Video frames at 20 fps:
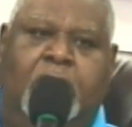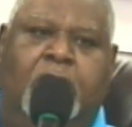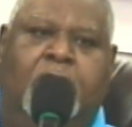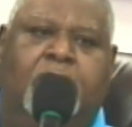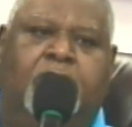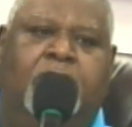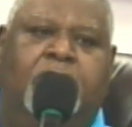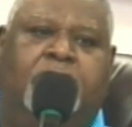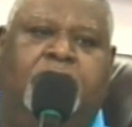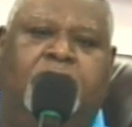
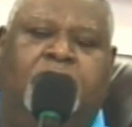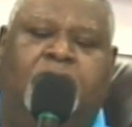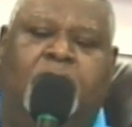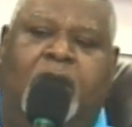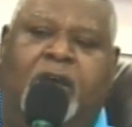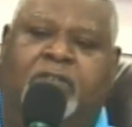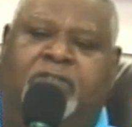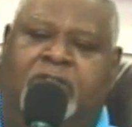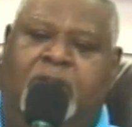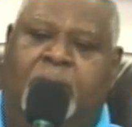This is
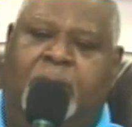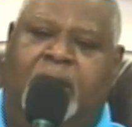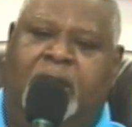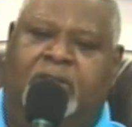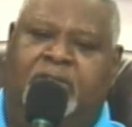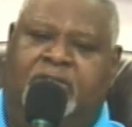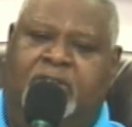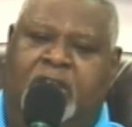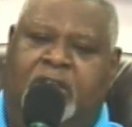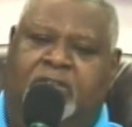why somebody
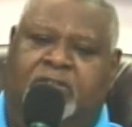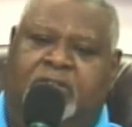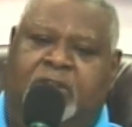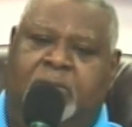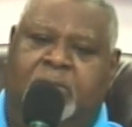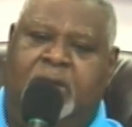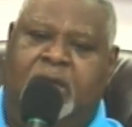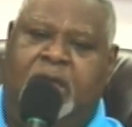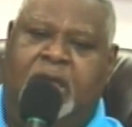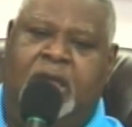says to
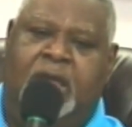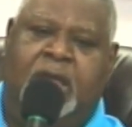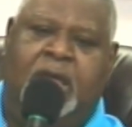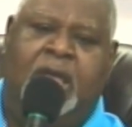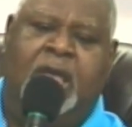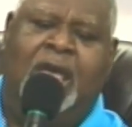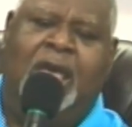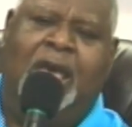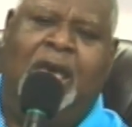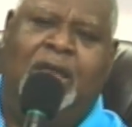me,
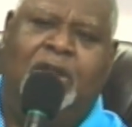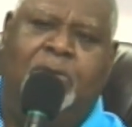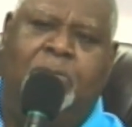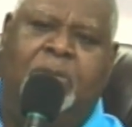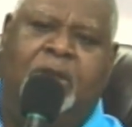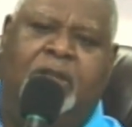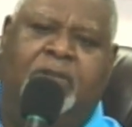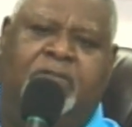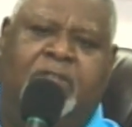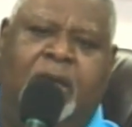I don't
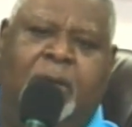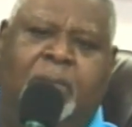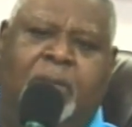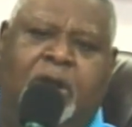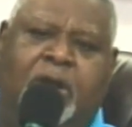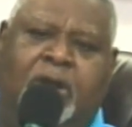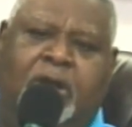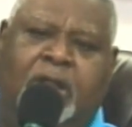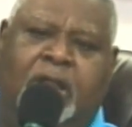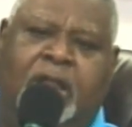believe that
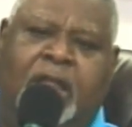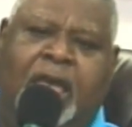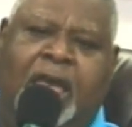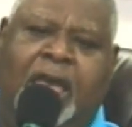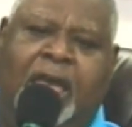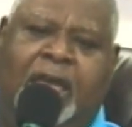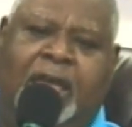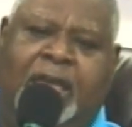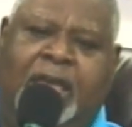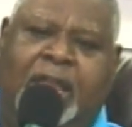miracle
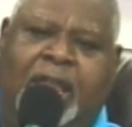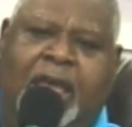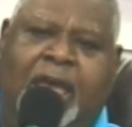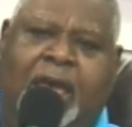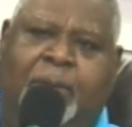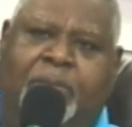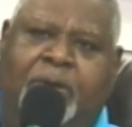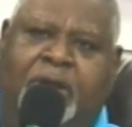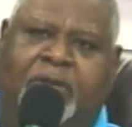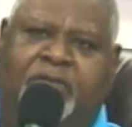can
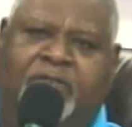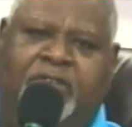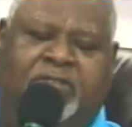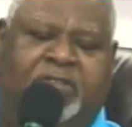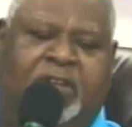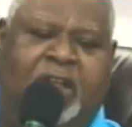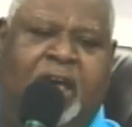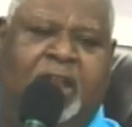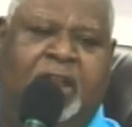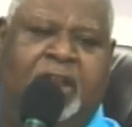happen if it's
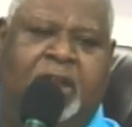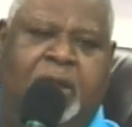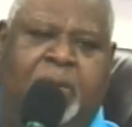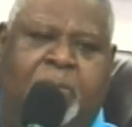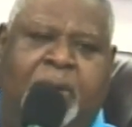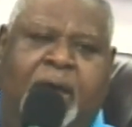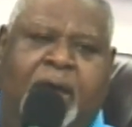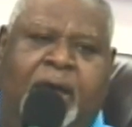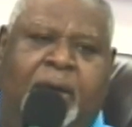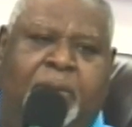not in the
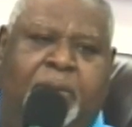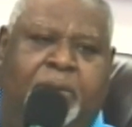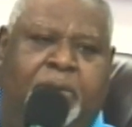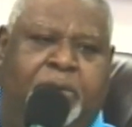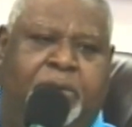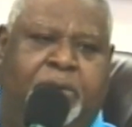Bible.